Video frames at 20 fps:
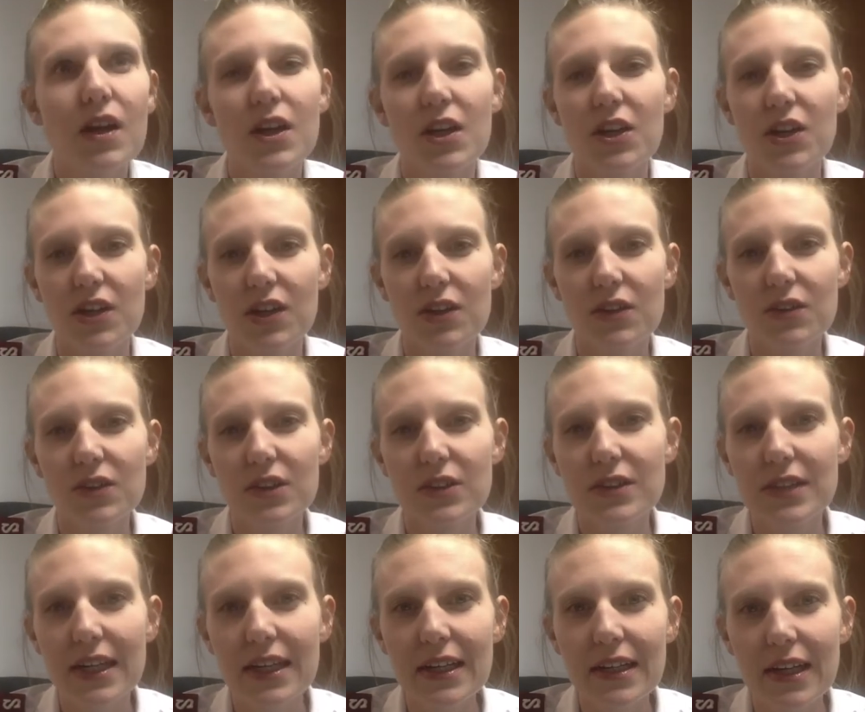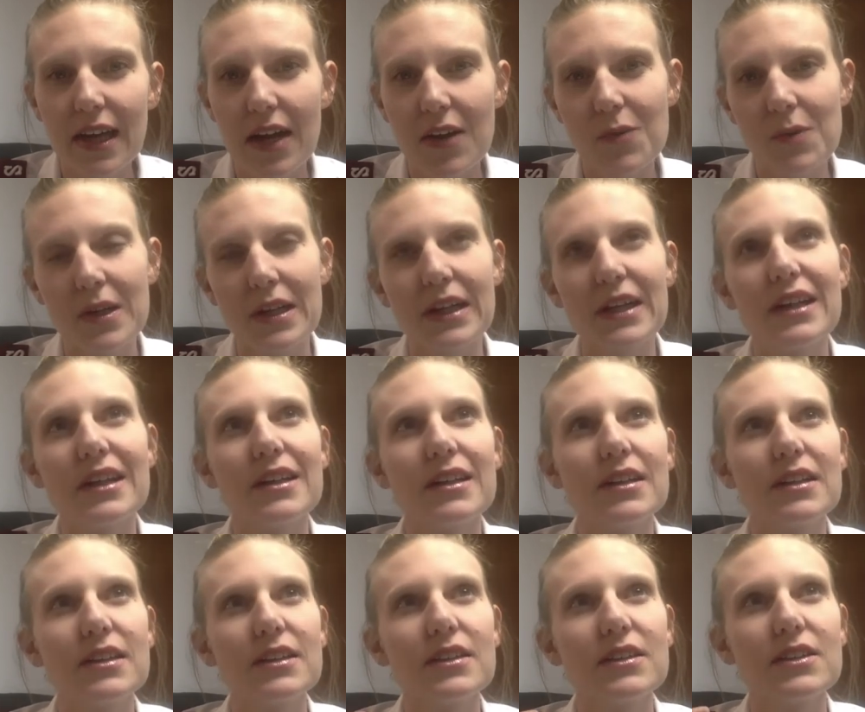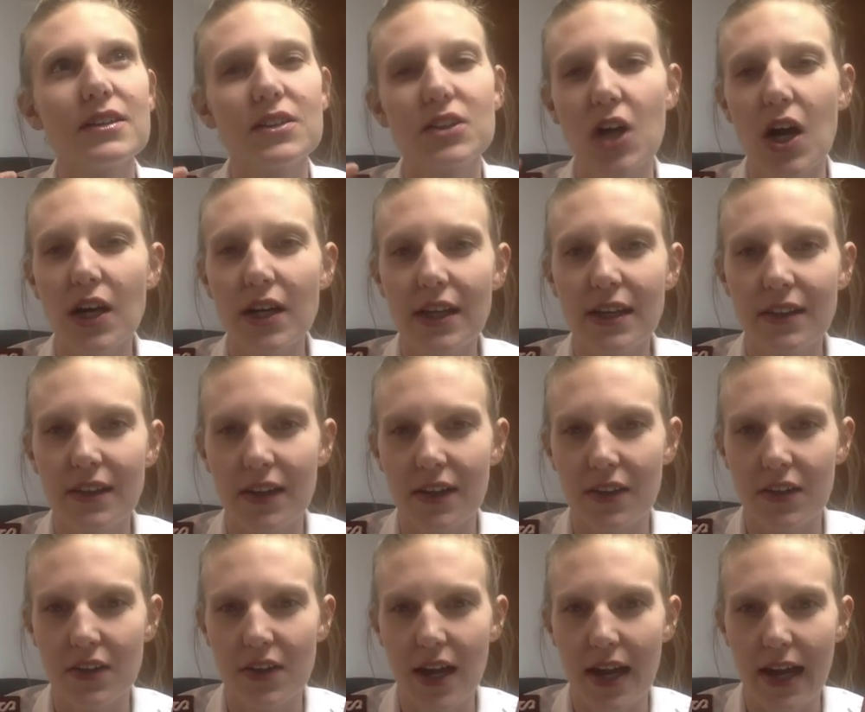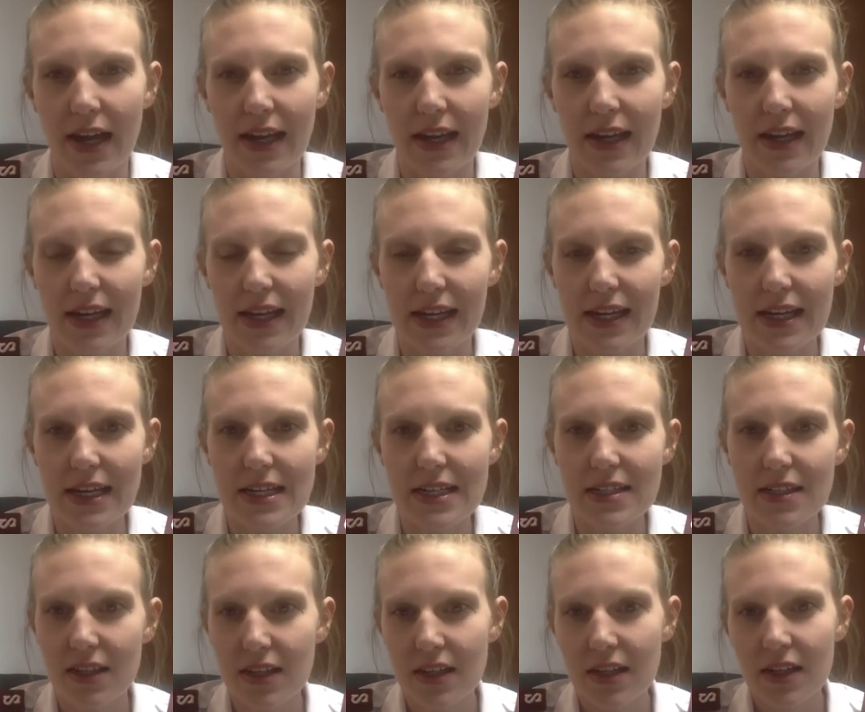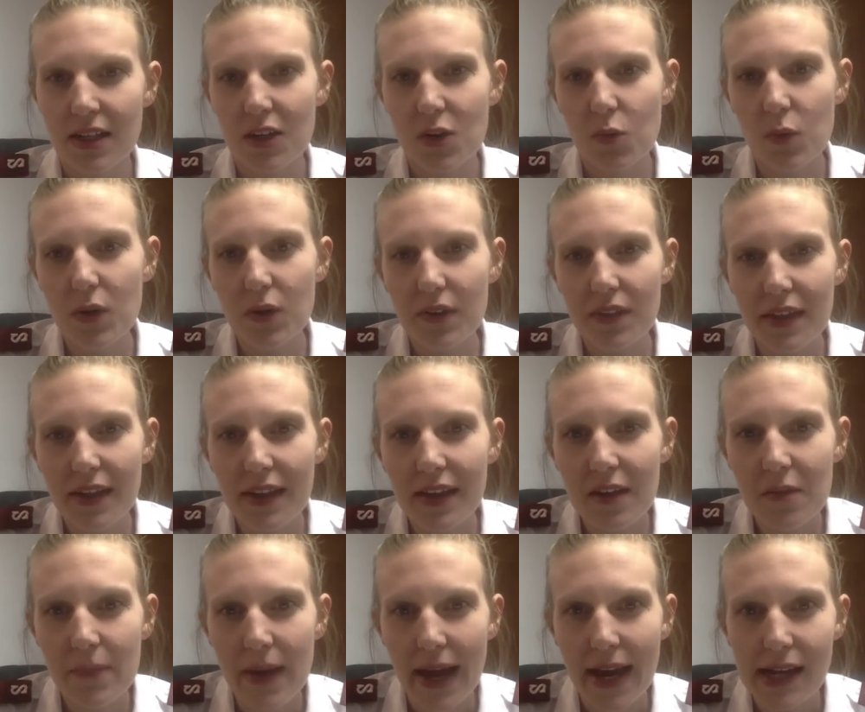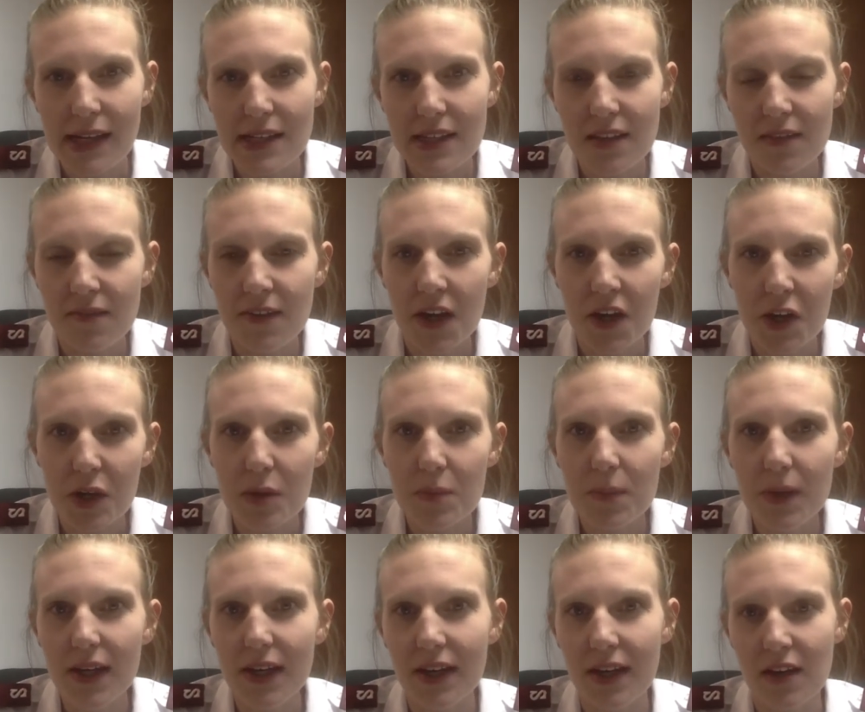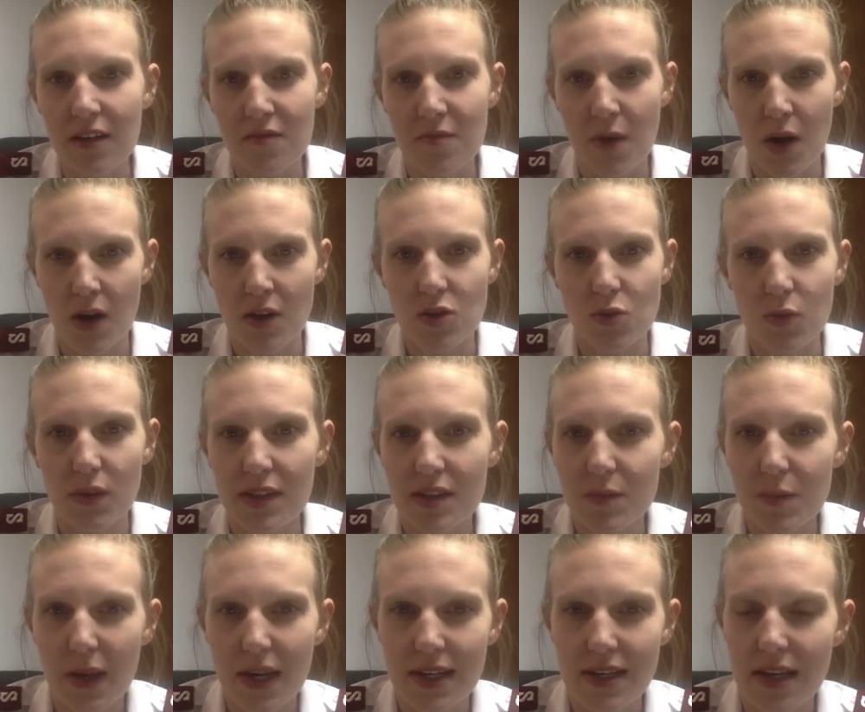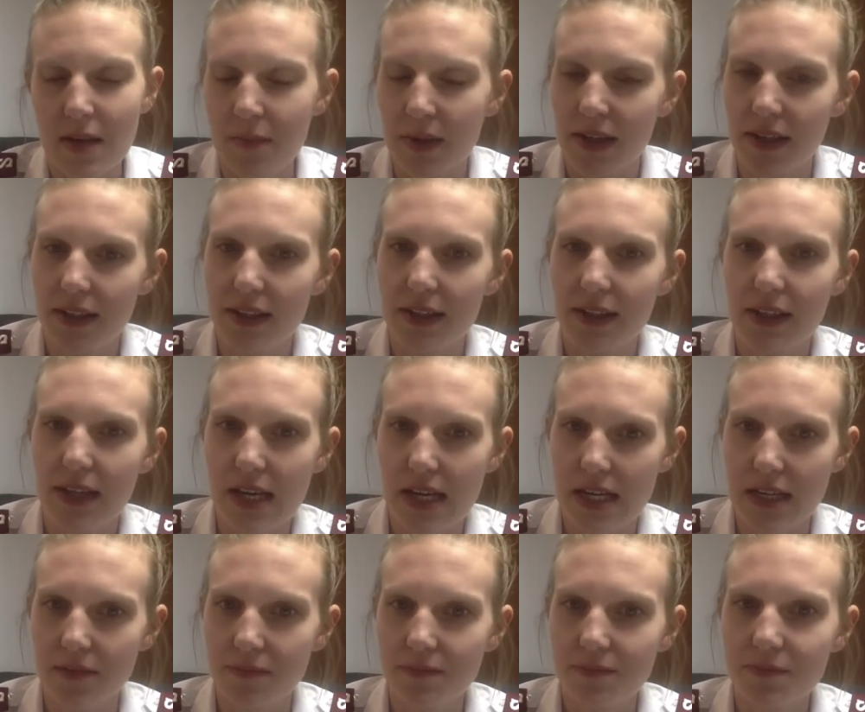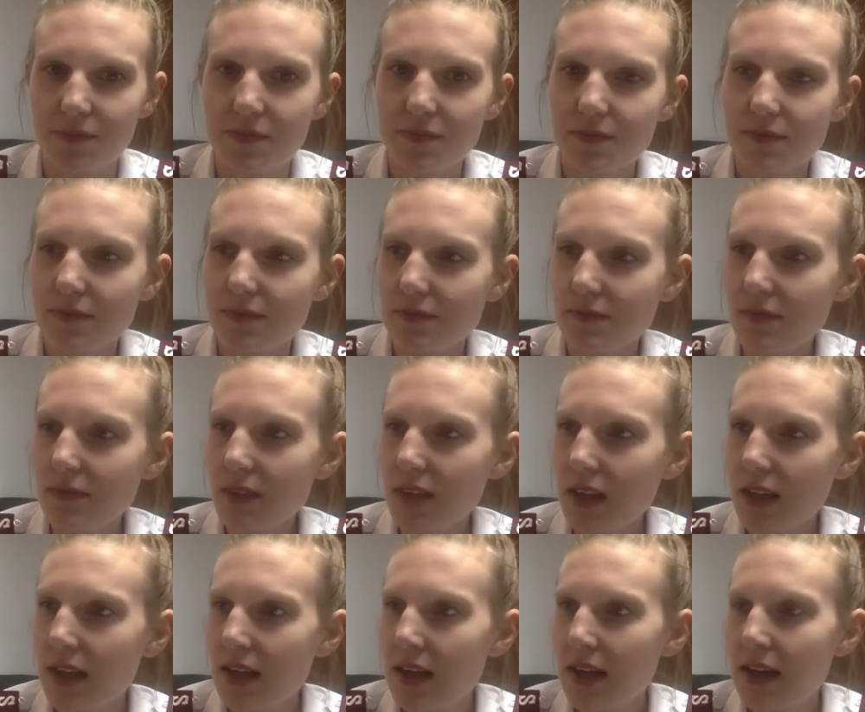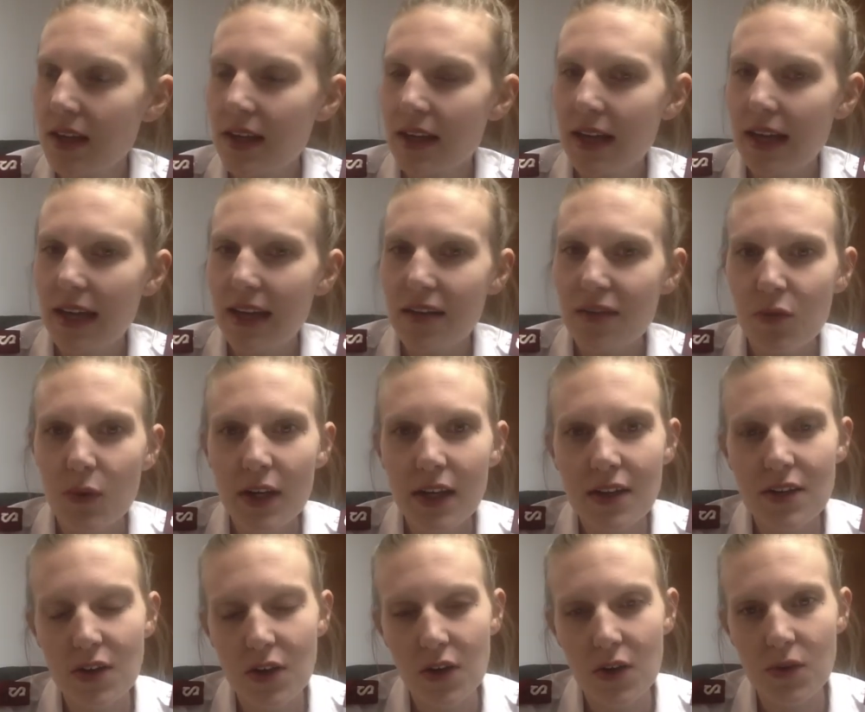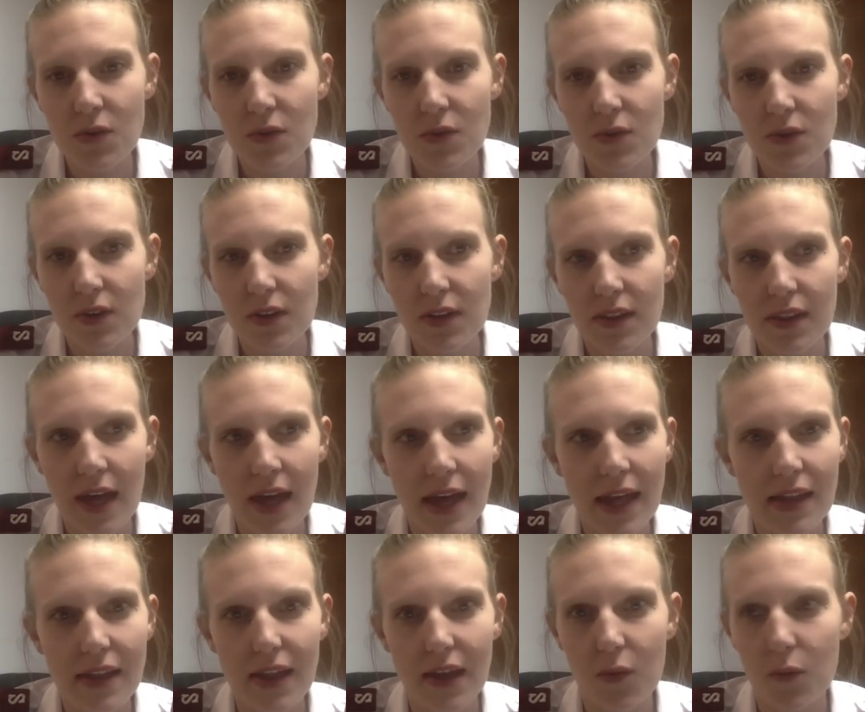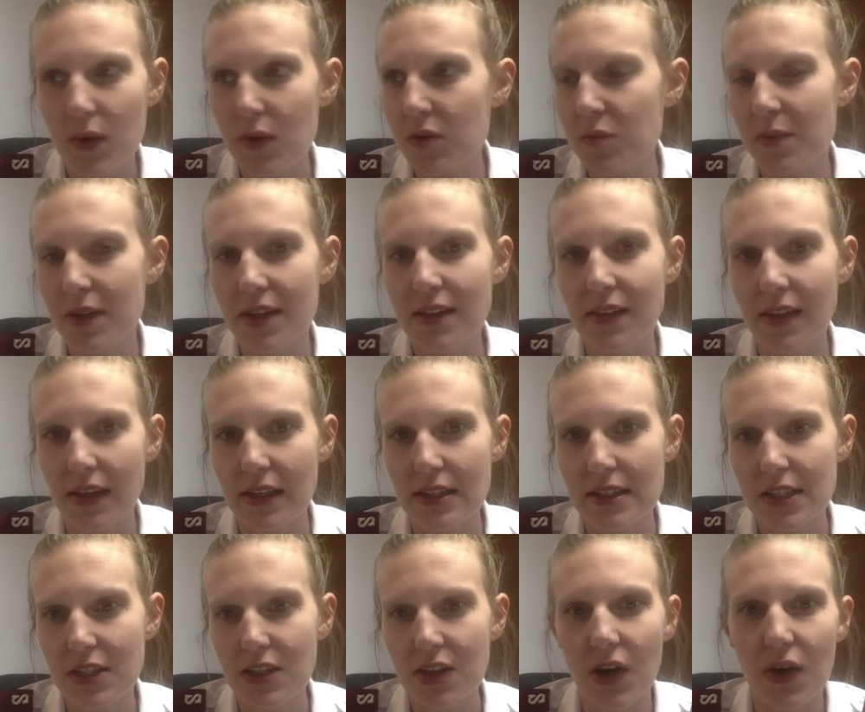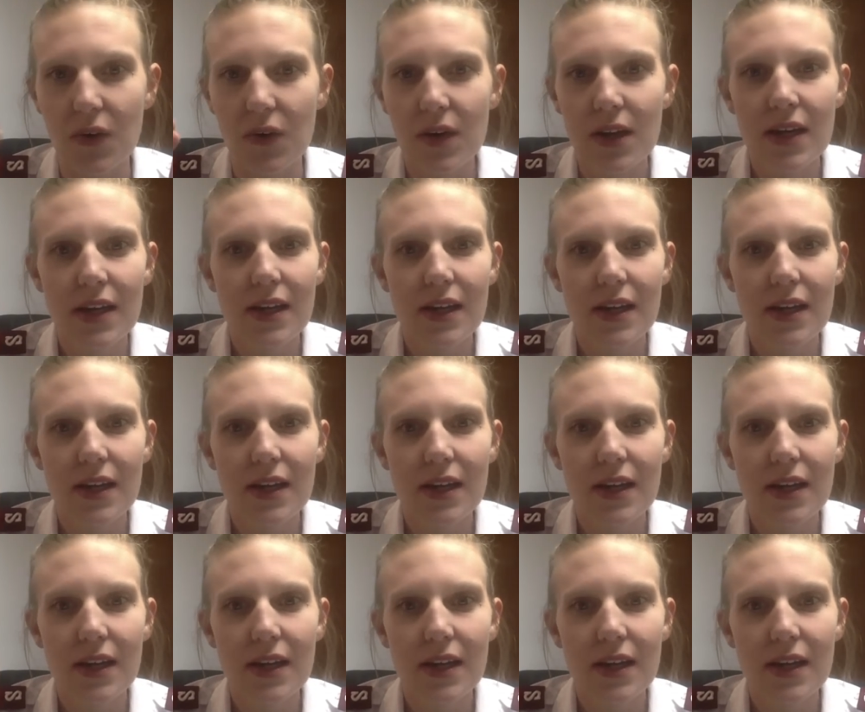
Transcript: You know, Lieutenant and I were talking the other day, and we were thinking back to the very beginning of March when this pandemic hit. And if we had known then that we would be in this, you know,